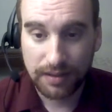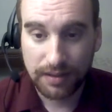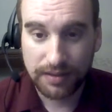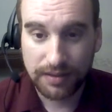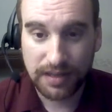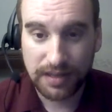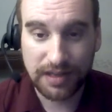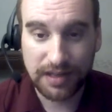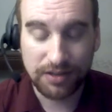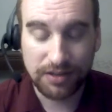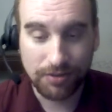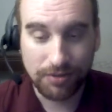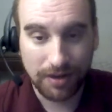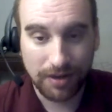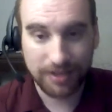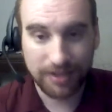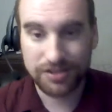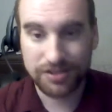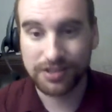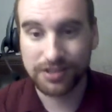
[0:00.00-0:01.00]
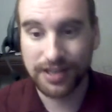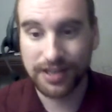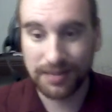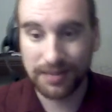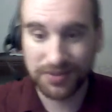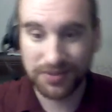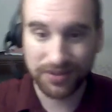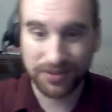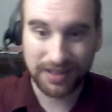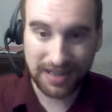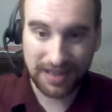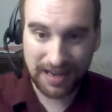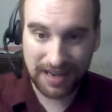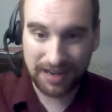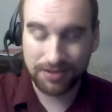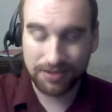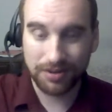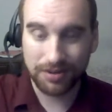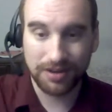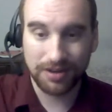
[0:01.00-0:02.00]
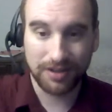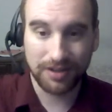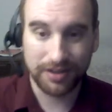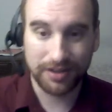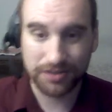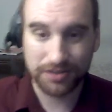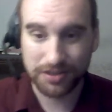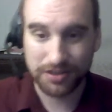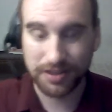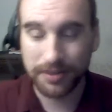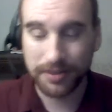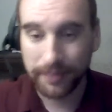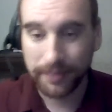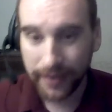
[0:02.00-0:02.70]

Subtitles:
They did chronologically, I'm doing achronologically.